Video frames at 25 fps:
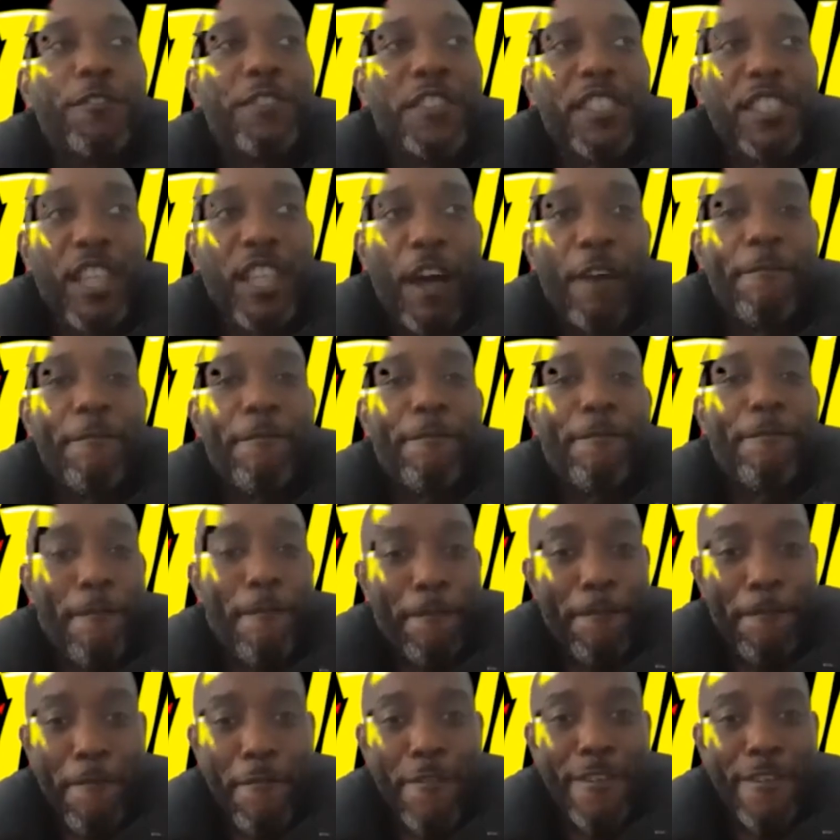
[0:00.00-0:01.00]
of stuff
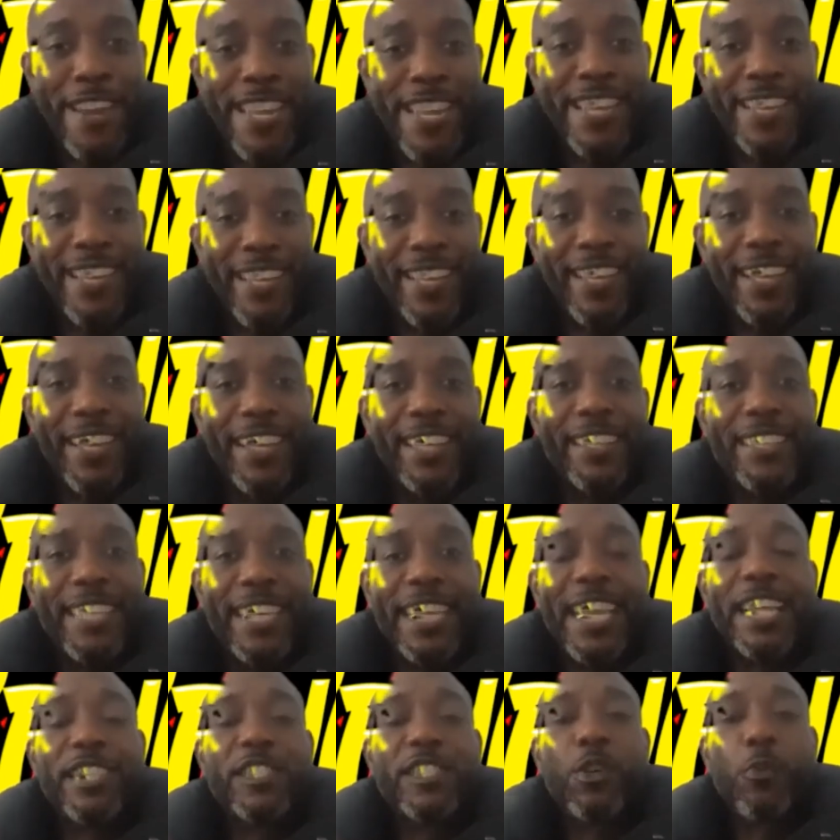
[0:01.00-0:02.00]
free to
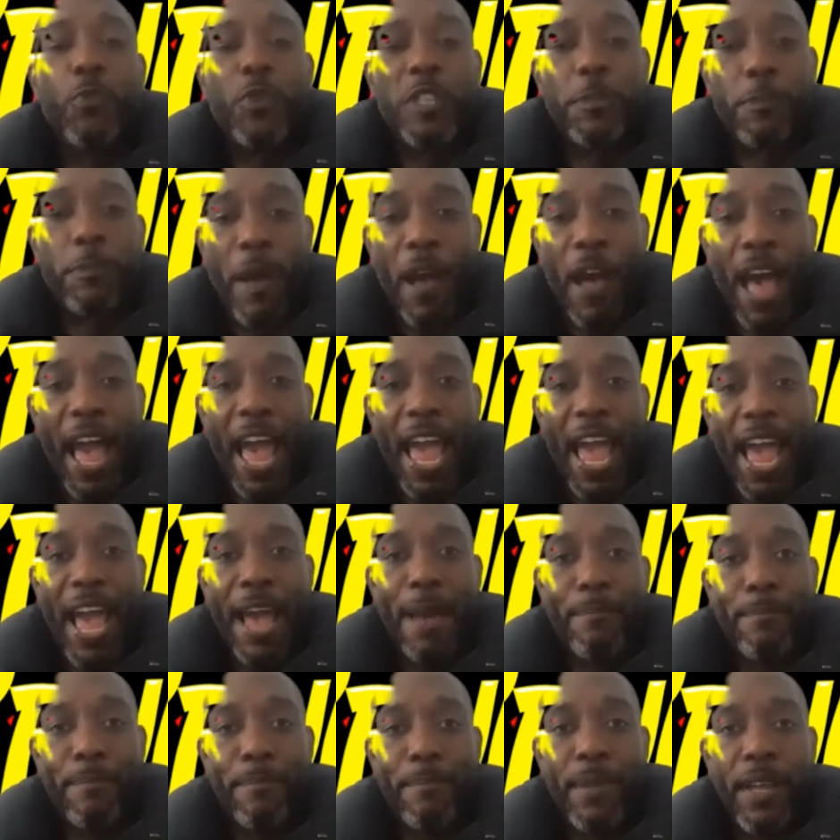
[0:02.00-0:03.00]
get to which hmm. part I
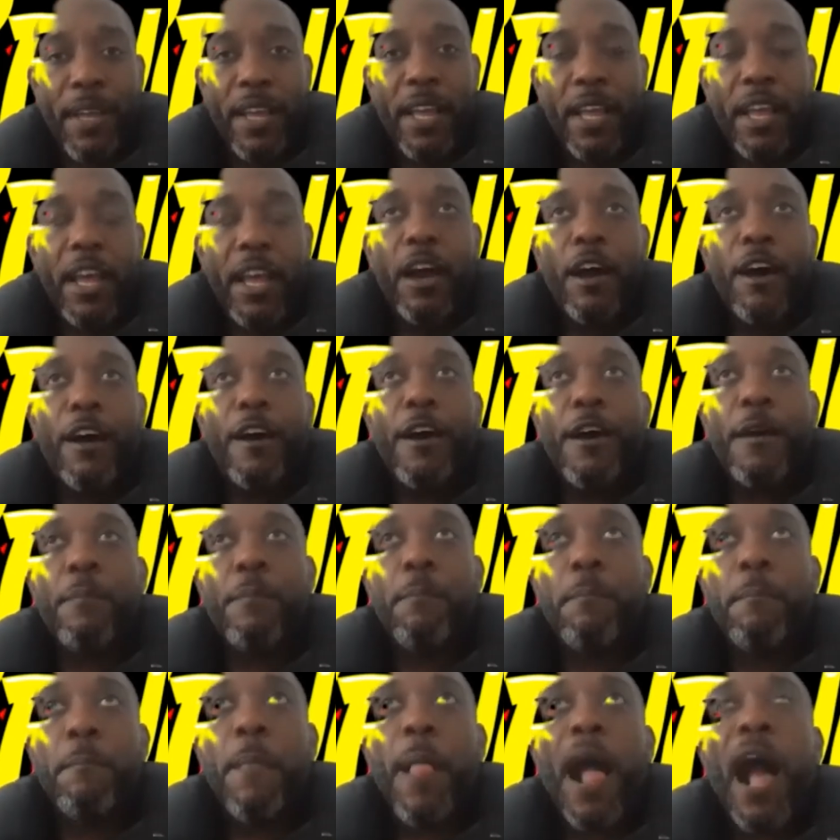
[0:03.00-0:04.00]
am.
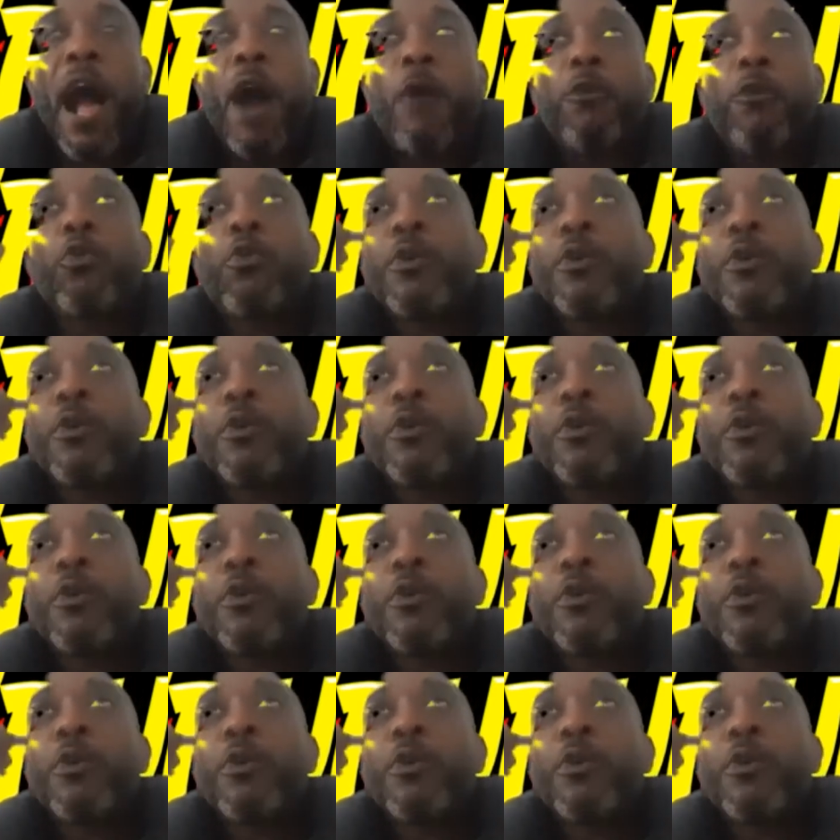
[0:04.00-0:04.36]
Um, I would